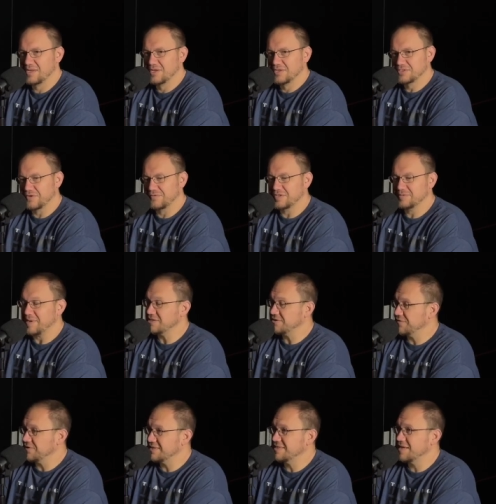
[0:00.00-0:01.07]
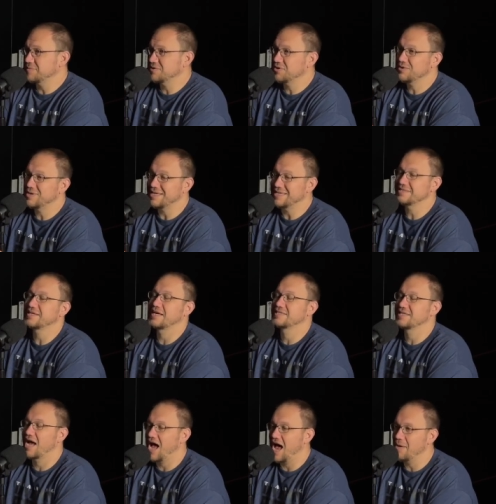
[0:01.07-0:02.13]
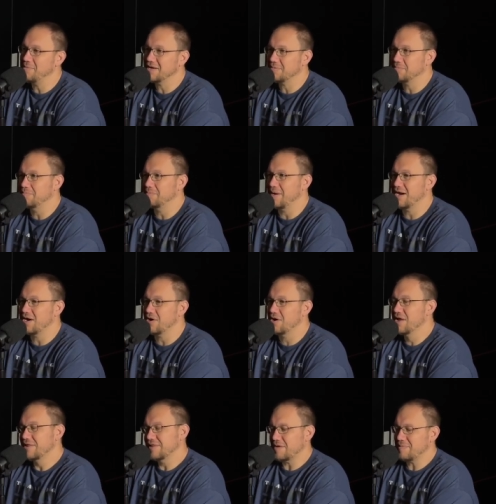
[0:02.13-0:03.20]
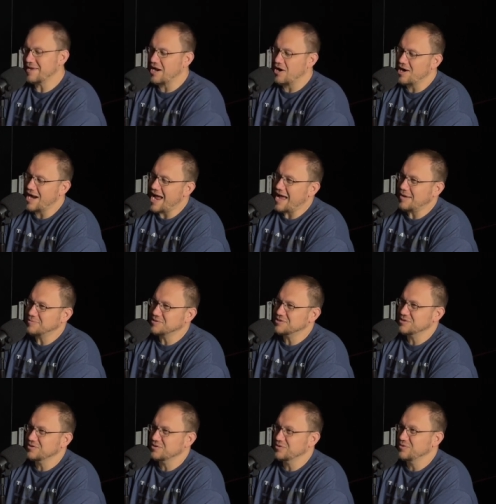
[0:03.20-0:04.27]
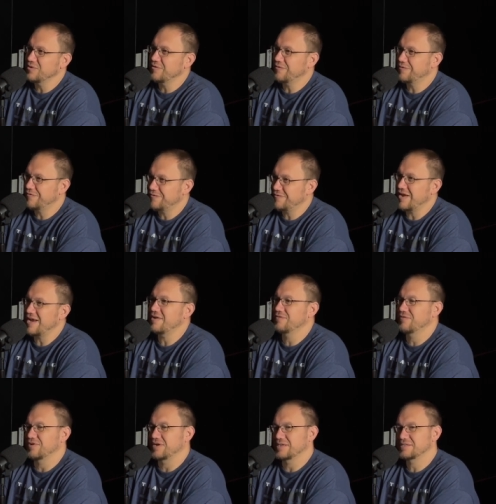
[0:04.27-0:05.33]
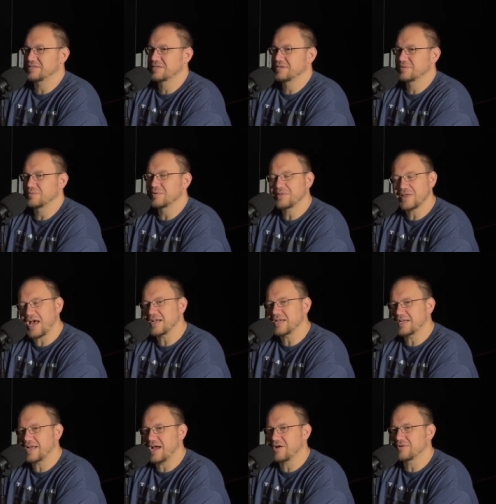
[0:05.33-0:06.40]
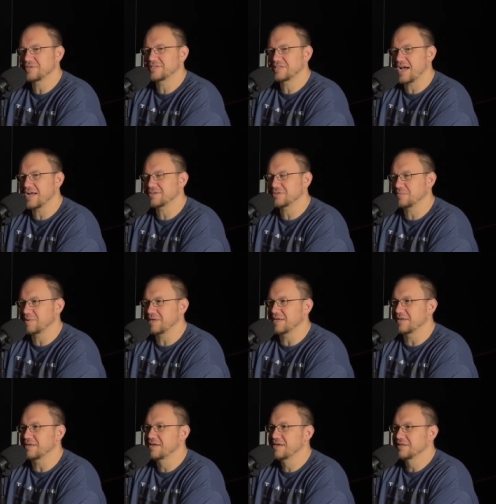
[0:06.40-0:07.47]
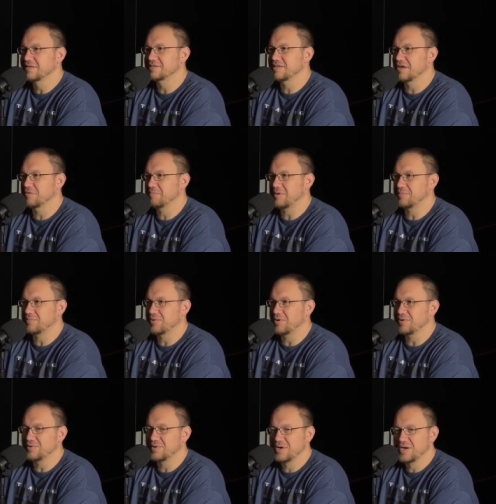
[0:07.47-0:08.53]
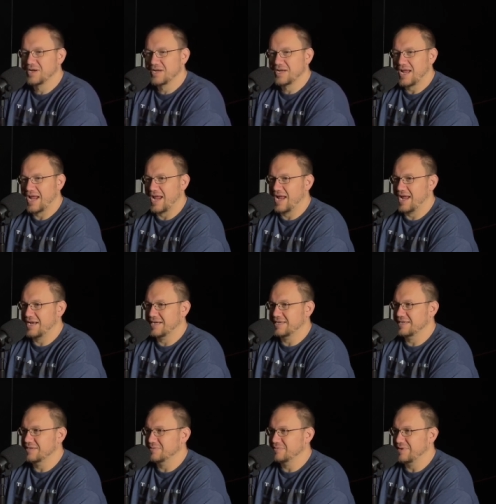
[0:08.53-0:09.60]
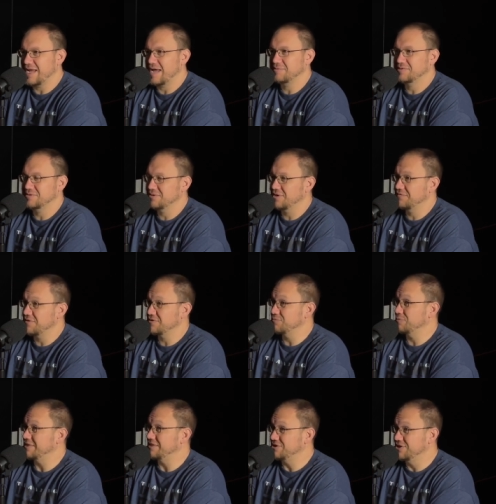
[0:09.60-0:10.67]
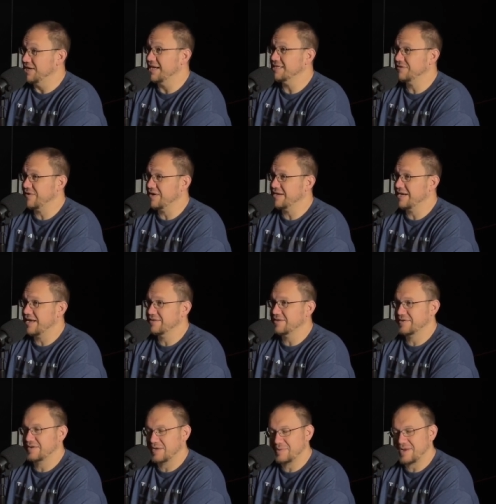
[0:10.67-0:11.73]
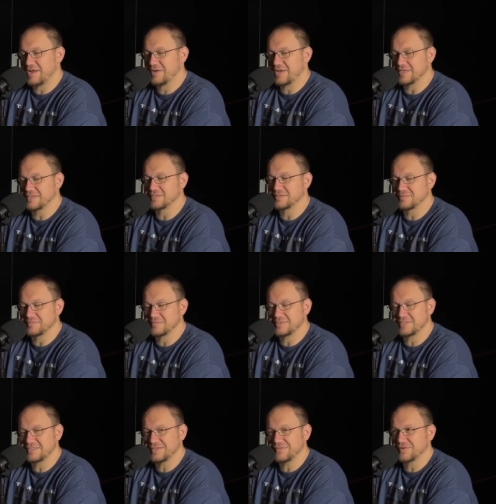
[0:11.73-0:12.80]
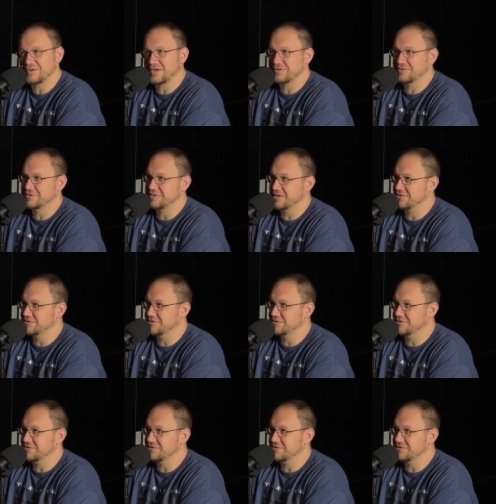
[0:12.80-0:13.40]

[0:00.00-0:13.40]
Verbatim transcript: So for the sponsor for this episode is Atomic Bear. They make our absolute favorite, without a doubt, tactical pen, the mm-hmm. Stealth Pen Pro. And uh, we absolutely love those. We just found out they're coming out in some different colors now.